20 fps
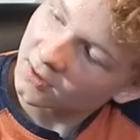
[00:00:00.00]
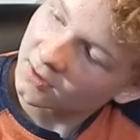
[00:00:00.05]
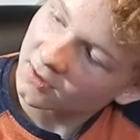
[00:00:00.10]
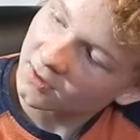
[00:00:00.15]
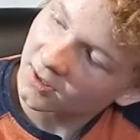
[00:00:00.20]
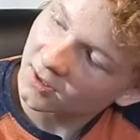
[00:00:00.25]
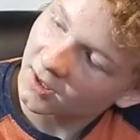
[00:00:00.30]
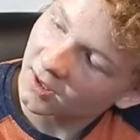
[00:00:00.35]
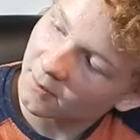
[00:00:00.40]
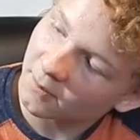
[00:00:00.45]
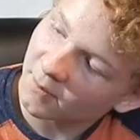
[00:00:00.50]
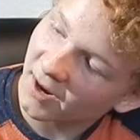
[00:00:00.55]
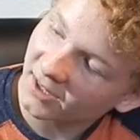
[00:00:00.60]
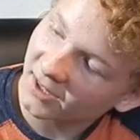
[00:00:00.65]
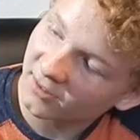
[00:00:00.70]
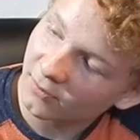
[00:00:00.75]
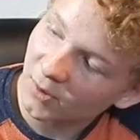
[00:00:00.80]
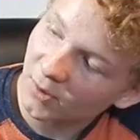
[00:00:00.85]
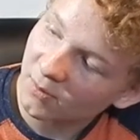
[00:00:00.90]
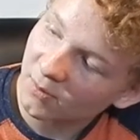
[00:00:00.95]
The
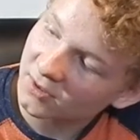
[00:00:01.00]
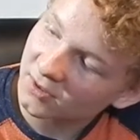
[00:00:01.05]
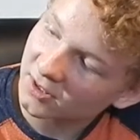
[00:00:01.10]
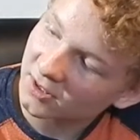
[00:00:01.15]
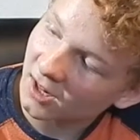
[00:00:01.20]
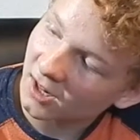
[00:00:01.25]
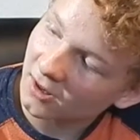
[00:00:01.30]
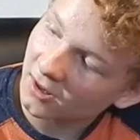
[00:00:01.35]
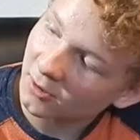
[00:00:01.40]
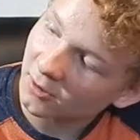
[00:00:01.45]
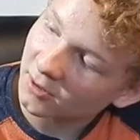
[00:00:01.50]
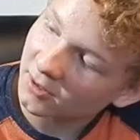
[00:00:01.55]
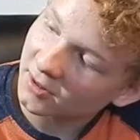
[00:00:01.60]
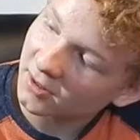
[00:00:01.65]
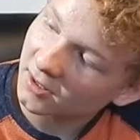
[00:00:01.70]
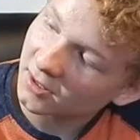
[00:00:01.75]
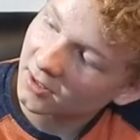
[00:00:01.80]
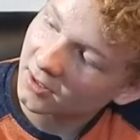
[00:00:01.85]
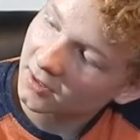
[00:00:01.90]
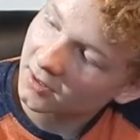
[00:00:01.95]
maximum is yellow and
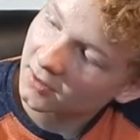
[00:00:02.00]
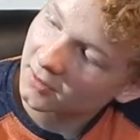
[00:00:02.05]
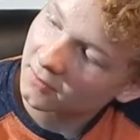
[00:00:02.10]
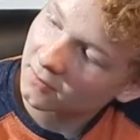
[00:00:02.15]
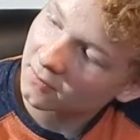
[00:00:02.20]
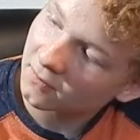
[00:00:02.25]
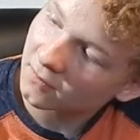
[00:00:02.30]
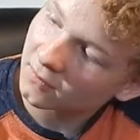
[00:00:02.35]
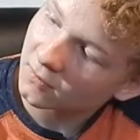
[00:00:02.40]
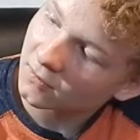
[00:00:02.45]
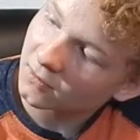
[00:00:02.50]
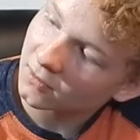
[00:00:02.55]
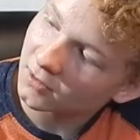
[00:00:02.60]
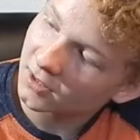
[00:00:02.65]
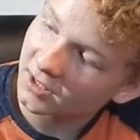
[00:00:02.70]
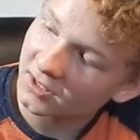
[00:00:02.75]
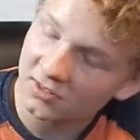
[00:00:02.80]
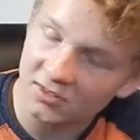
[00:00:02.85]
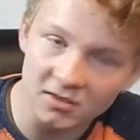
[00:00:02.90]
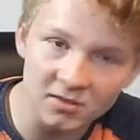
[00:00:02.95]
the
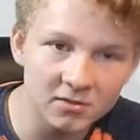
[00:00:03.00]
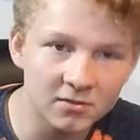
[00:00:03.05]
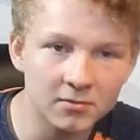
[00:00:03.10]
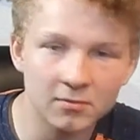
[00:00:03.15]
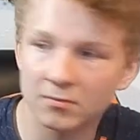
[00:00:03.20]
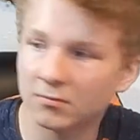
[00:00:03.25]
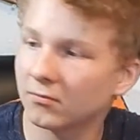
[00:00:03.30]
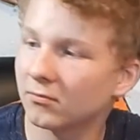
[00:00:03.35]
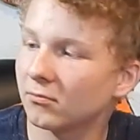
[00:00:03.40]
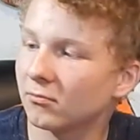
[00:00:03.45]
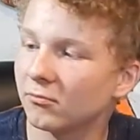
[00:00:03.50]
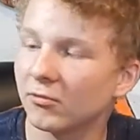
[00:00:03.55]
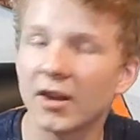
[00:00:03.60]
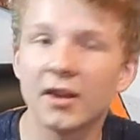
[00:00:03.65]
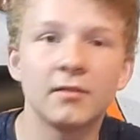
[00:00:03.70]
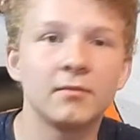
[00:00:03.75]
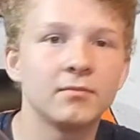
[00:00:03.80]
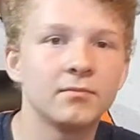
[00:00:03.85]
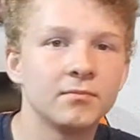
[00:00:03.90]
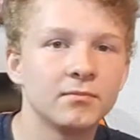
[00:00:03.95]
least is
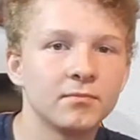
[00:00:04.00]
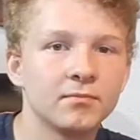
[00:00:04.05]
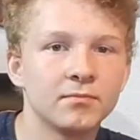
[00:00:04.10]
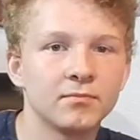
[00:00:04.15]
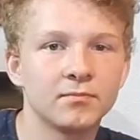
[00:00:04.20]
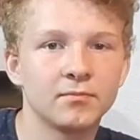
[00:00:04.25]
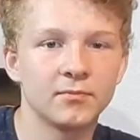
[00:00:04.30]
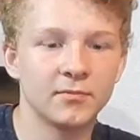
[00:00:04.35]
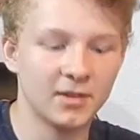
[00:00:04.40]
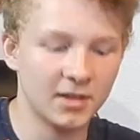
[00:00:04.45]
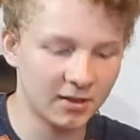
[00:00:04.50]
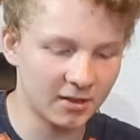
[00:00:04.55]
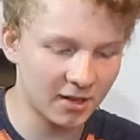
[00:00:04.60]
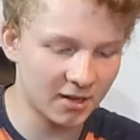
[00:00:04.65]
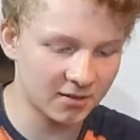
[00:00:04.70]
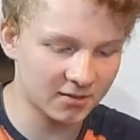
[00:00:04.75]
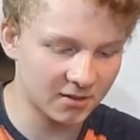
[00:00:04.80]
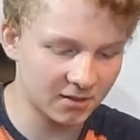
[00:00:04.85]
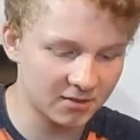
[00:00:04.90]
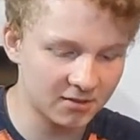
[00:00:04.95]
red,
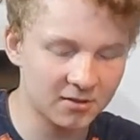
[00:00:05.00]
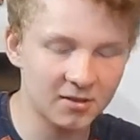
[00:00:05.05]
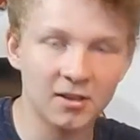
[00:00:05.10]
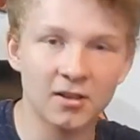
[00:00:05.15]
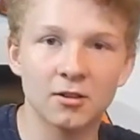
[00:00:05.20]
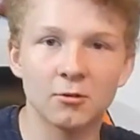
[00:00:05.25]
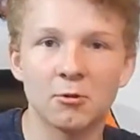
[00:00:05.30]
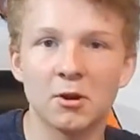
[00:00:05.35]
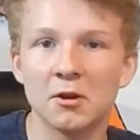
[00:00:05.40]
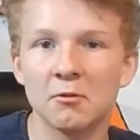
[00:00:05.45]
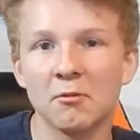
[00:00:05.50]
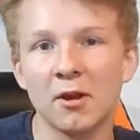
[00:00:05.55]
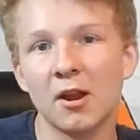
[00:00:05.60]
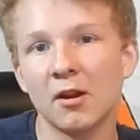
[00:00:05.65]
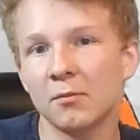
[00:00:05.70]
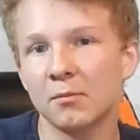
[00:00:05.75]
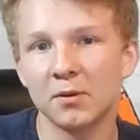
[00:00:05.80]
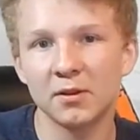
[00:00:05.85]
unless it's the other way around.